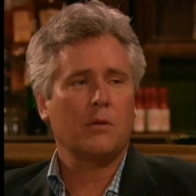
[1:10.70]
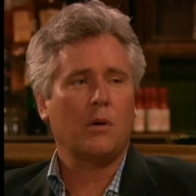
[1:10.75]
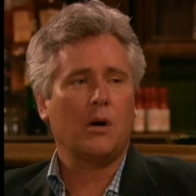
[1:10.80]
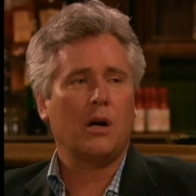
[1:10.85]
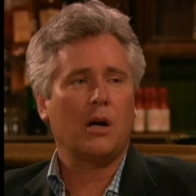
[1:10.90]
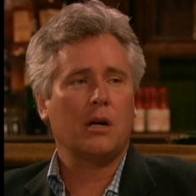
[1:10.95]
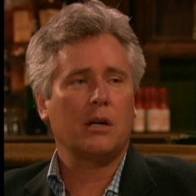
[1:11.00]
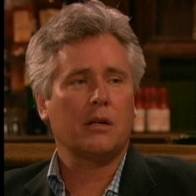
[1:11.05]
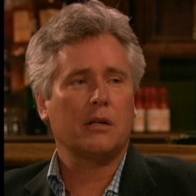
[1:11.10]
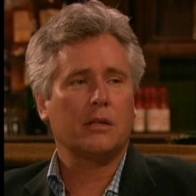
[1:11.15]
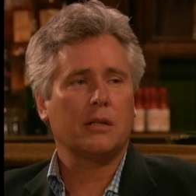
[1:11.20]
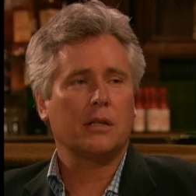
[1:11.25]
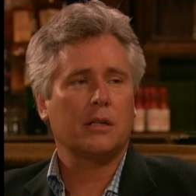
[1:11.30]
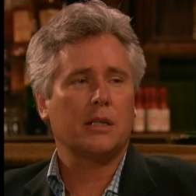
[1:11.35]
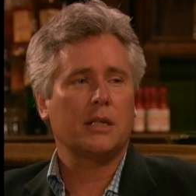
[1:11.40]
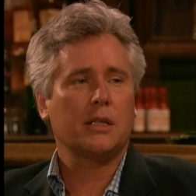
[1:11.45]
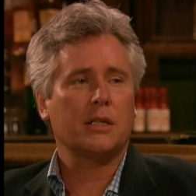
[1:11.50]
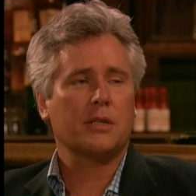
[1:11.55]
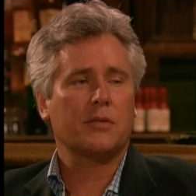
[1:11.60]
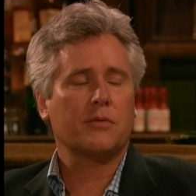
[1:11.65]
harder than
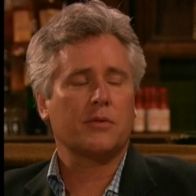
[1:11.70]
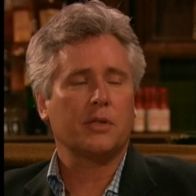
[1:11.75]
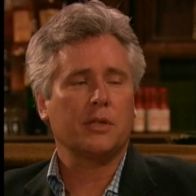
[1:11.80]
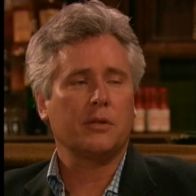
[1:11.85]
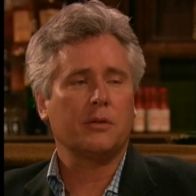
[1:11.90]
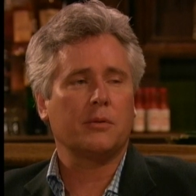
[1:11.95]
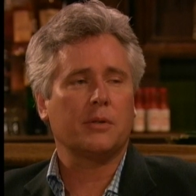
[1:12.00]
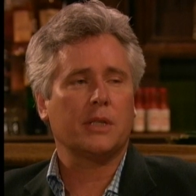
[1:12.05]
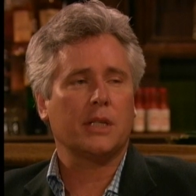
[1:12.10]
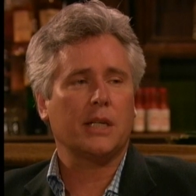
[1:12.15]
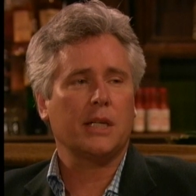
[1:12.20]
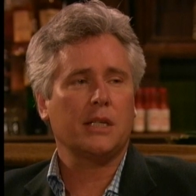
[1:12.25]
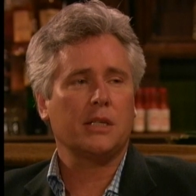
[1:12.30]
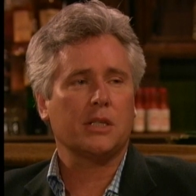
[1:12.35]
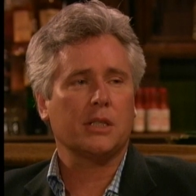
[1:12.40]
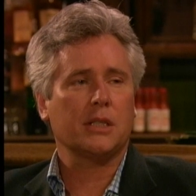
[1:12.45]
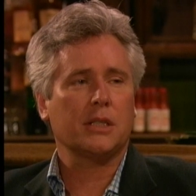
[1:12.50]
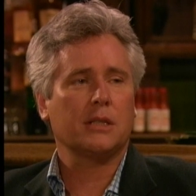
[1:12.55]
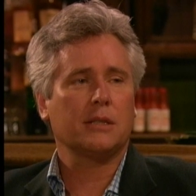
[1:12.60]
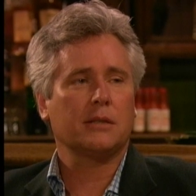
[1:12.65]
it is for you with
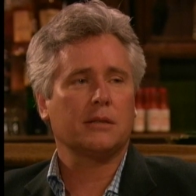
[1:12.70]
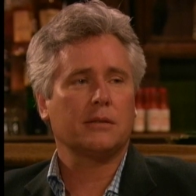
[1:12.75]
Angela.